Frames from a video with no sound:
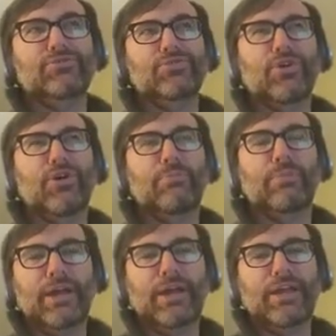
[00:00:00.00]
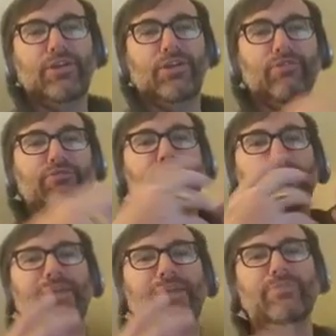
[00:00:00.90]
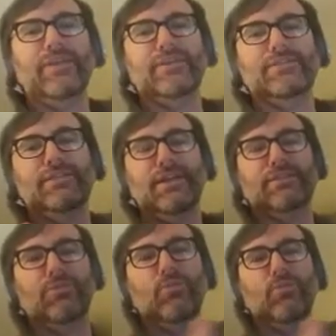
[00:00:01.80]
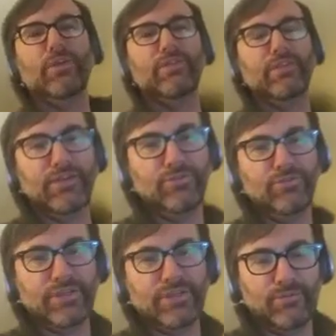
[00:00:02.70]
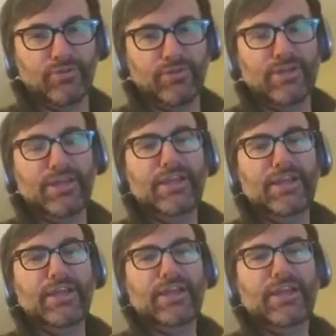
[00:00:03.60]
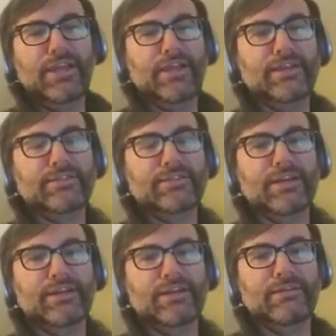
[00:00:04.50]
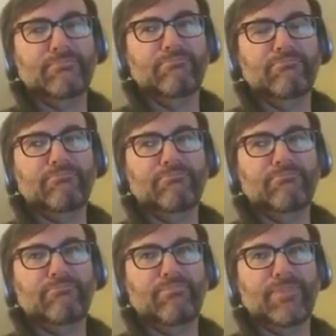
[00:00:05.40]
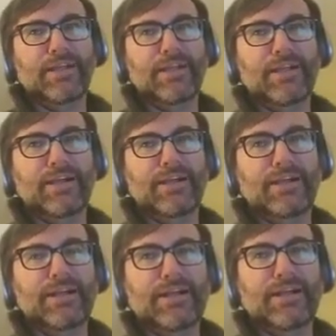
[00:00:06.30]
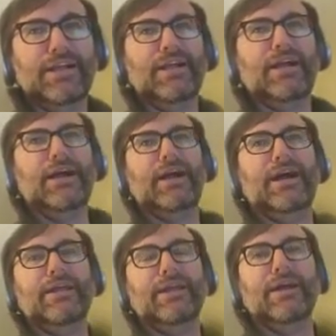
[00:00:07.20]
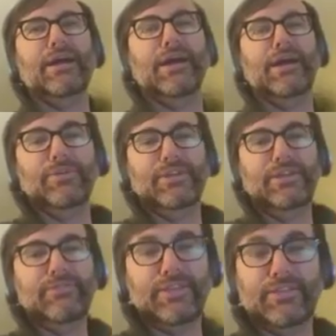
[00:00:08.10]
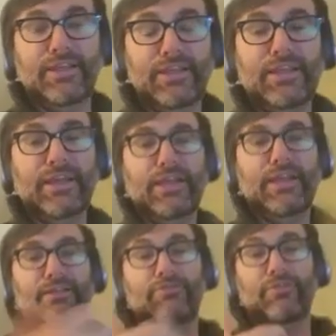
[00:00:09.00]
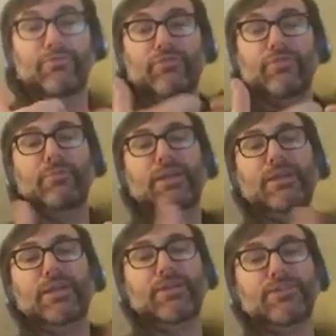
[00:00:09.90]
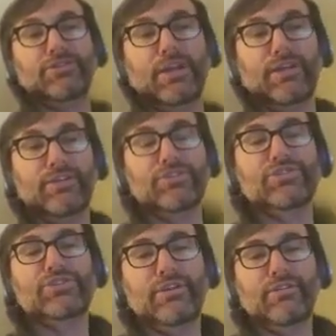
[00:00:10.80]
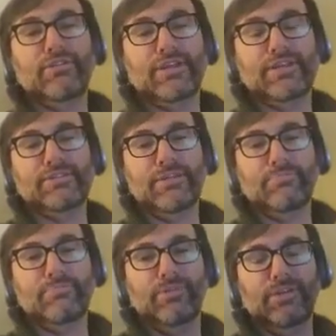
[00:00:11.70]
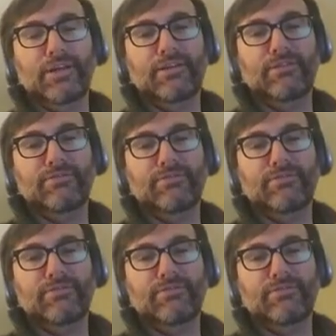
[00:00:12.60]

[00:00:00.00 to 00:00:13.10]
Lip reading: opine on a frame that is not the one that I use anymore. And uh, I believe that for me, and I could share an example of